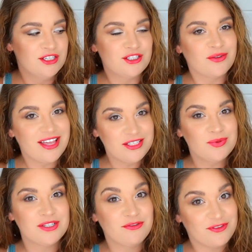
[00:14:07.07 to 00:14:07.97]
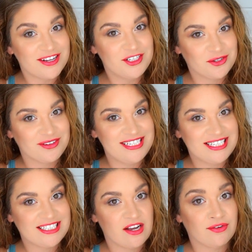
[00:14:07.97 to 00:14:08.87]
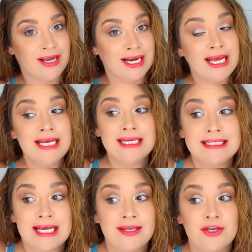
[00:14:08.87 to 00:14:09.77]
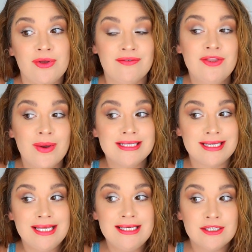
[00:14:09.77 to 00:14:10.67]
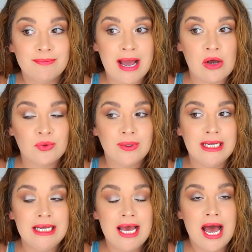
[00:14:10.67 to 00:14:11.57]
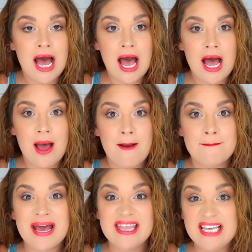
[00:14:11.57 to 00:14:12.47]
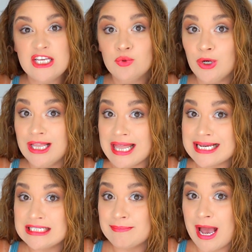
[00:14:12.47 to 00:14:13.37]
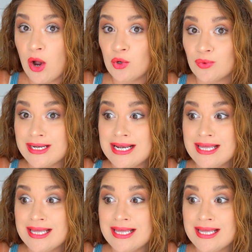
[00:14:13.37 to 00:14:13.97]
So this was fun to rediscover. And I gotta tell you, even though I say these are powdery, these were less powdery